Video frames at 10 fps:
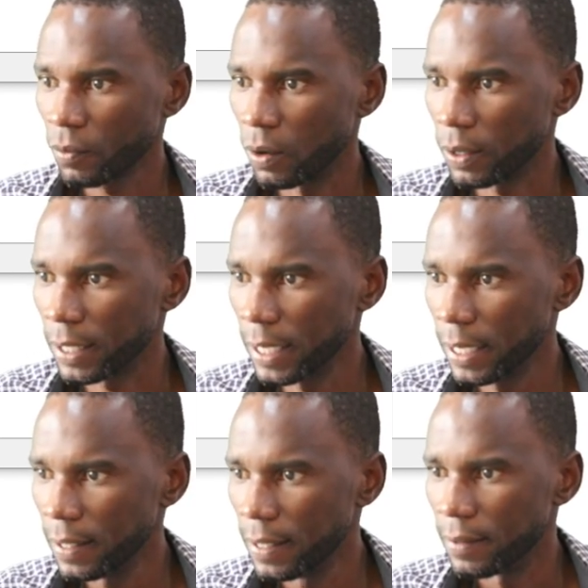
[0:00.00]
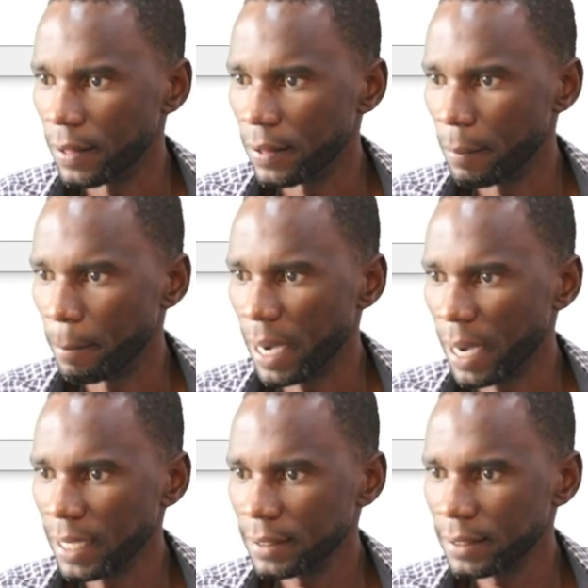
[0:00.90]
Okay, then the
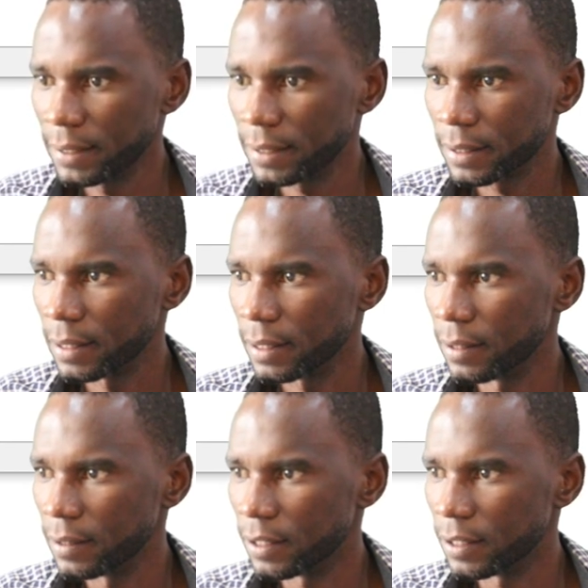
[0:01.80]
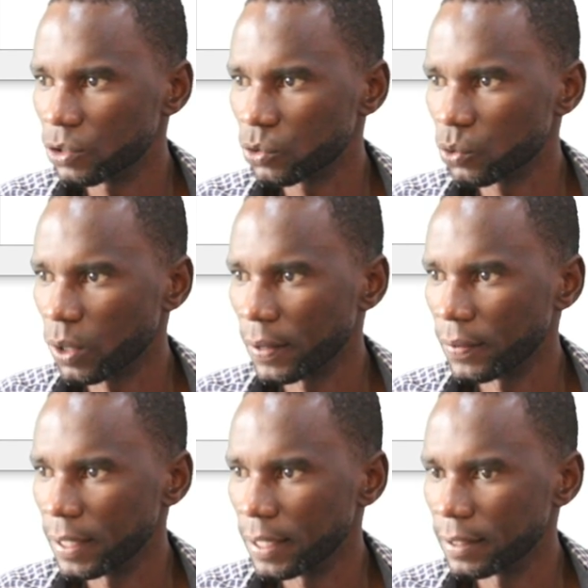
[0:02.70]
bars, this
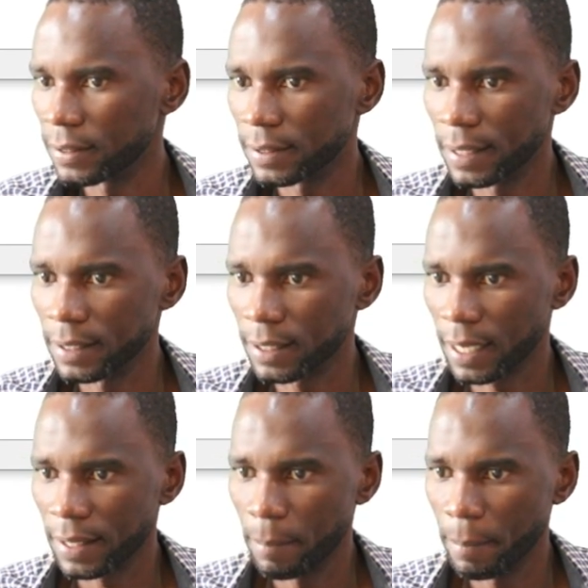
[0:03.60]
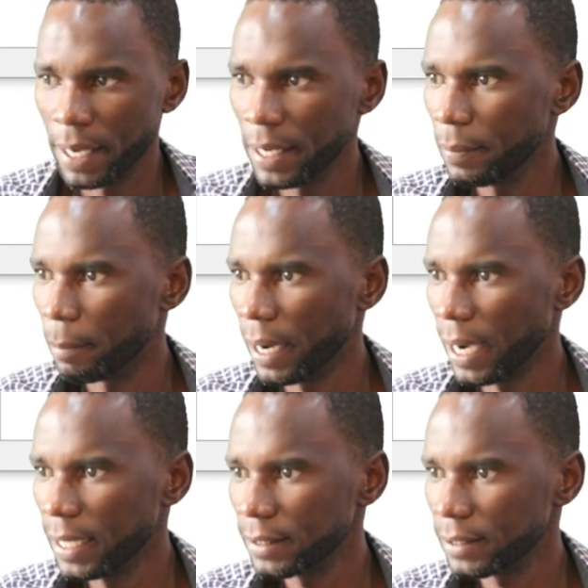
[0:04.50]
one is, these are the main
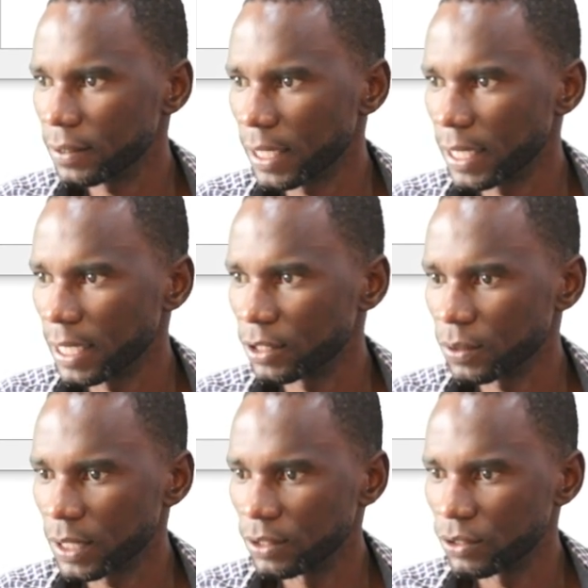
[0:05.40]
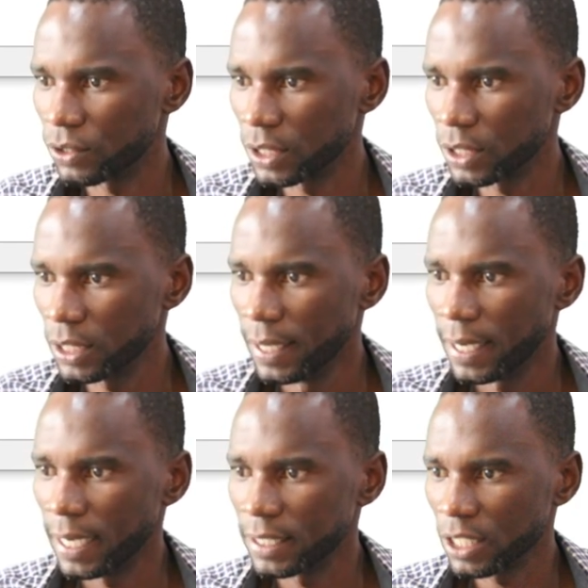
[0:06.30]
bars. Okay, as you can see,
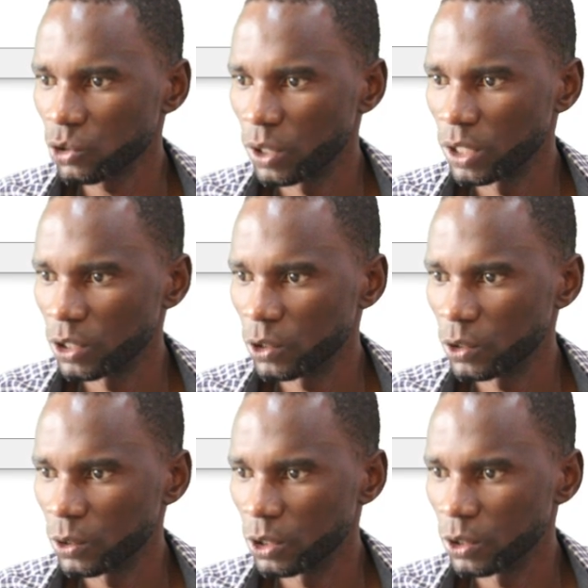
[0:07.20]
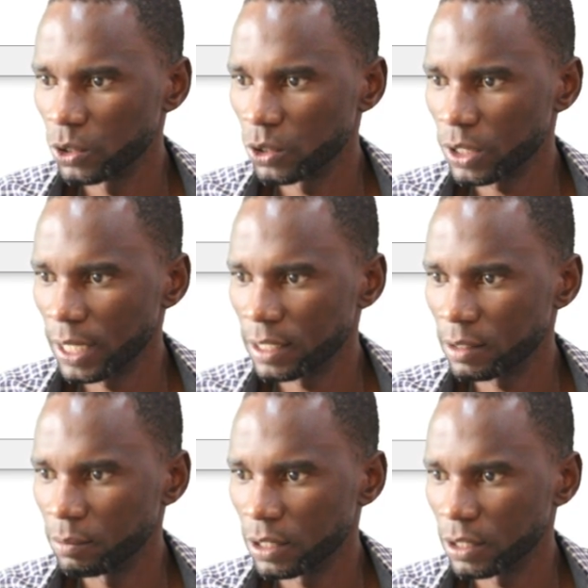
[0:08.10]
I just want to use,
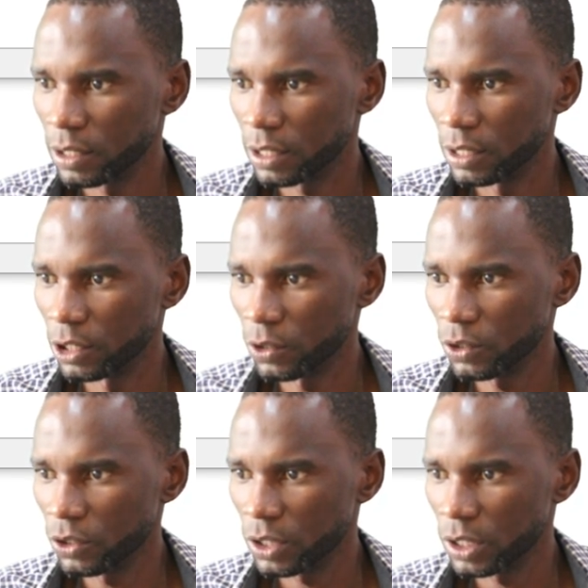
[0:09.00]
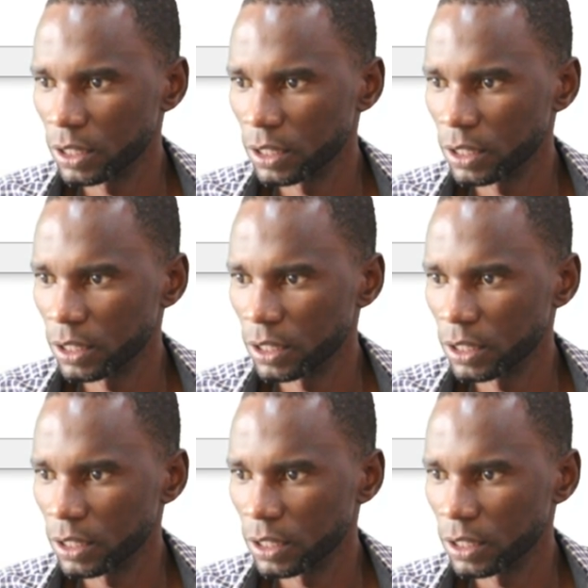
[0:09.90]
let me use